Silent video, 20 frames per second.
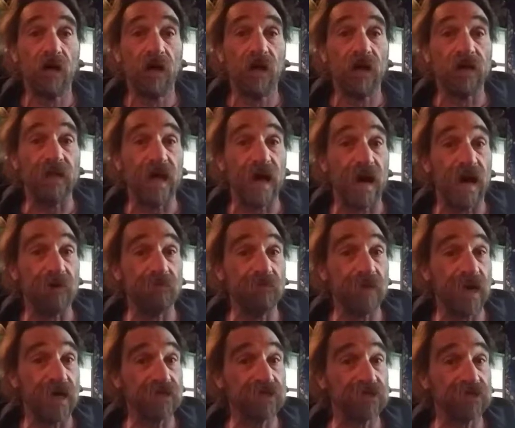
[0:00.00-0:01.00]
Now, I'm
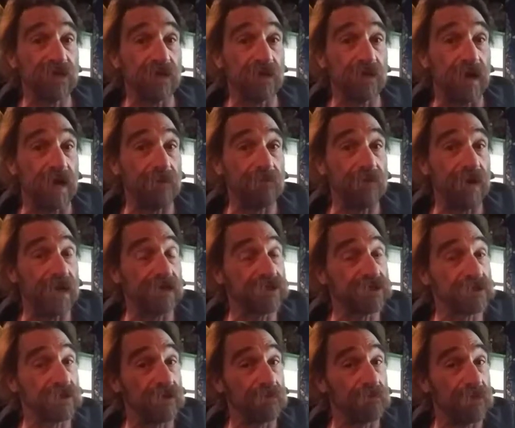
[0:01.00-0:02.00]
not sure,
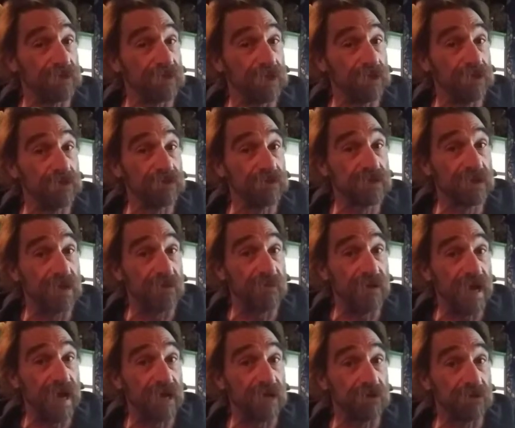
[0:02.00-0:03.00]
but the news
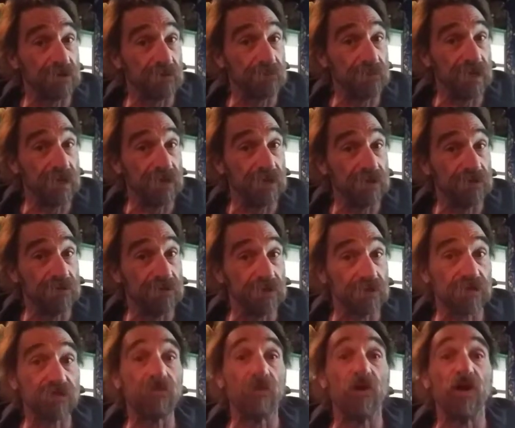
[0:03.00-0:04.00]
coming out of European Union
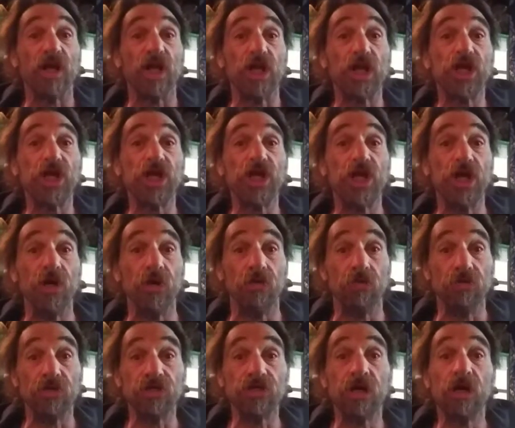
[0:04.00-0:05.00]
this morning,
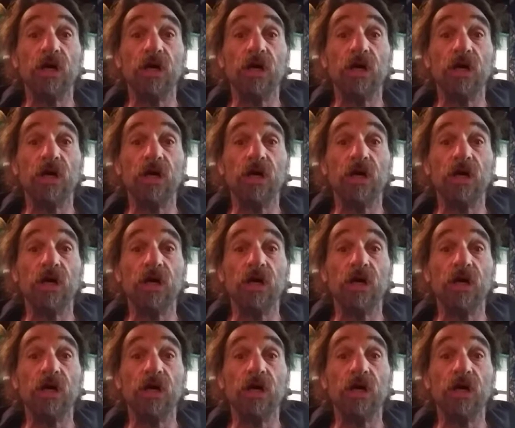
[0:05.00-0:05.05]
huge.